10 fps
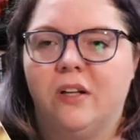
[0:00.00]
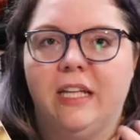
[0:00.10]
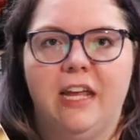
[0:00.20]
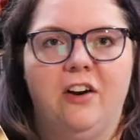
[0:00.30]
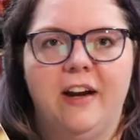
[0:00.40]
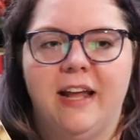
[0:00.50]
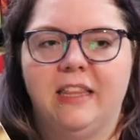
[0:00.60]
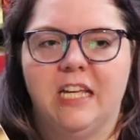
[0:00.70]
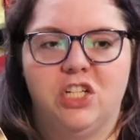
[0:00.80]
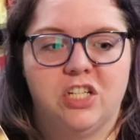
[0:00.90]
on the
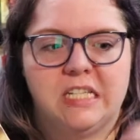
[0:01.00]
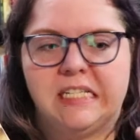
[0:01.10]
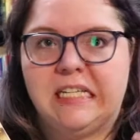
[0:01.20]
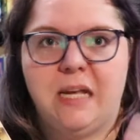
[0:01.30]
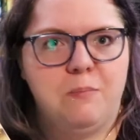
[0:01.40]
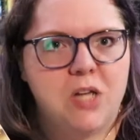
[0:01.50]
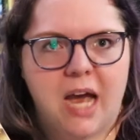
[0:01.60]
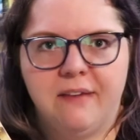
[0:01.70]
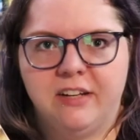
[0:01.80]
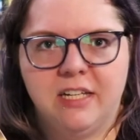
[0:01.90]
internet that just deep
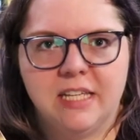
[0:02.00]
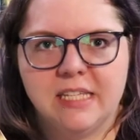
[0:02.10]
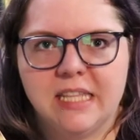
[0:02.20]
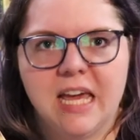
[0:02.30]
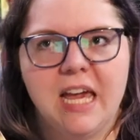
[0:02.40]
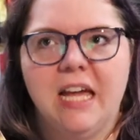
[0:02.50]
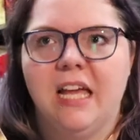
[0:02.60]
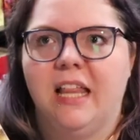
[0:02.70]
dive into this thing.